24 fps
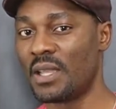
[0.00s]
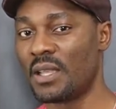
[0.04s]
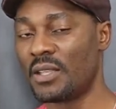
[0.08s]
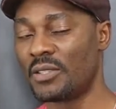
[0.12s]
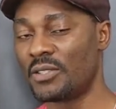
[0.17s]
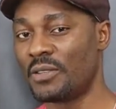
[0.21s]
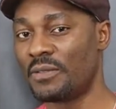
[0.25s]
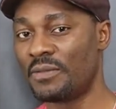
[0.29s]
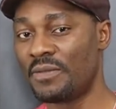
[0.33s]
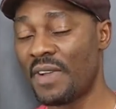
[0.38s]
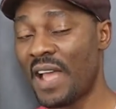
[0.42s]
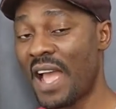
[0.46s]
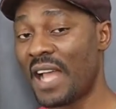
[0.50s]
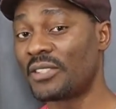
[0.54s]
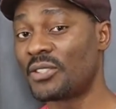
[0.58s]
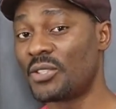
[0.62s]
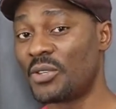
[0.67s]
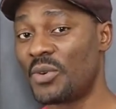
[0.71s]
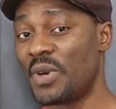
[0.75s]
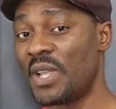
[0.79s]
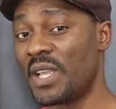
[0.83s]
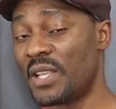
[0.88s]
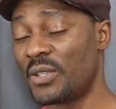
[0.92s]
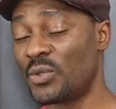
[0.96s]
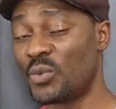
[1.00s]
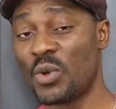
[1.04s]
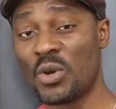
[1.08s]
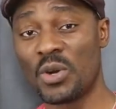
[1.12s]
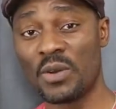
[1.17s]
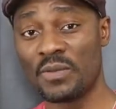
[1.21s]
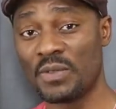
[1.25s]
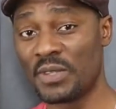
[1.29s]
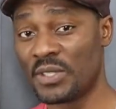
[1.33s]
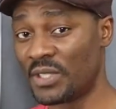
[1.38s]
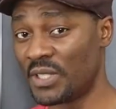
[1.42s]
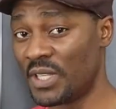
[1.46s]
So factoring is one
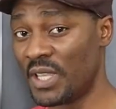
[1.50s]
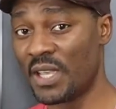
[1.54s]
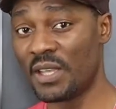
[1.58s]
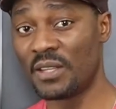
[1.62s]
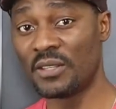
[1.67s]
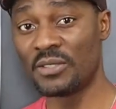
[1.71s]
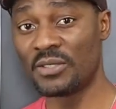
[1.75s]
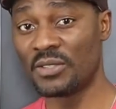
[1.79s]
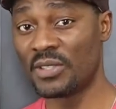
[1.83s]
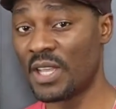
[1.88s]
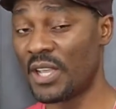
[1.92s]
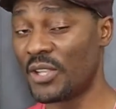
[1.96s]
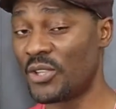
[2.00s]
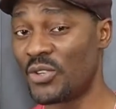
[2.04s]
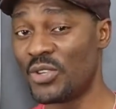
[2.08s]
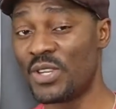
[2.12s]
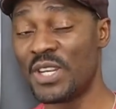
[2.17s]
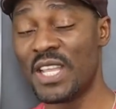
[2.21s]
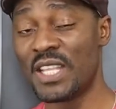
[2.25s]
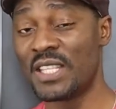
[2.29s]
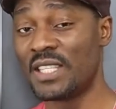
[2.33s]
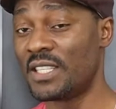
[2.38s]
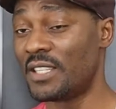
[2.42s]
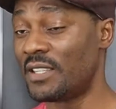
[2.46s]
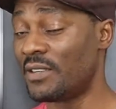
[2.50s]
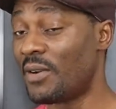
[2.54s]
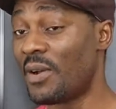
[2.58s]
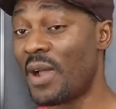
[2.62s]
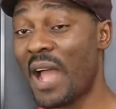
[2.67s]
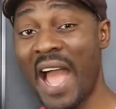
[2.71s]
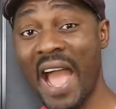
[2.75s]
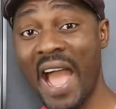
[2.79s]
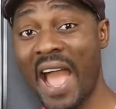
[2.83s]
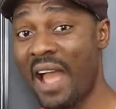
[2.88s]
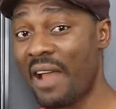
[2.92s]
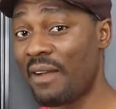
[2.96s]
of the skills that you need to
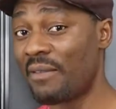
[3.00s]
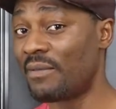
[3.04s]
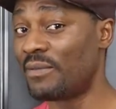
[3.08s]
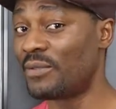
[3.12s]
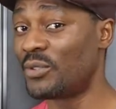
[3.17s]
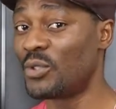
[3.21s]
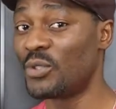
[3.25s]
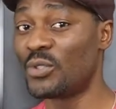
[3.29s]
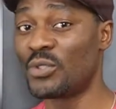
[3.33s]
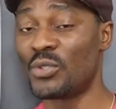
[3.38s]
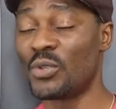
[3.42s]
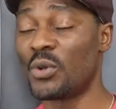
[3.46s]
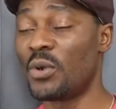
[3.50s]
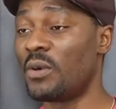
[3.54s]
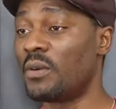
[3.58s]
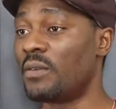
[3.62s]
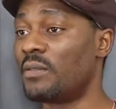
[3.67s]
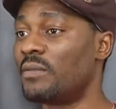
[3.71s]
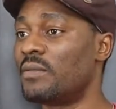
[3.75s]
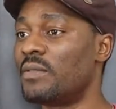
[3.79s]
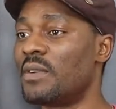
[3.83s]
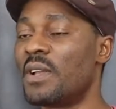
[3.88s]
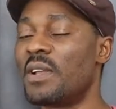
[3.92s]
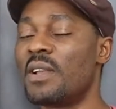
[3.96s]
have to solve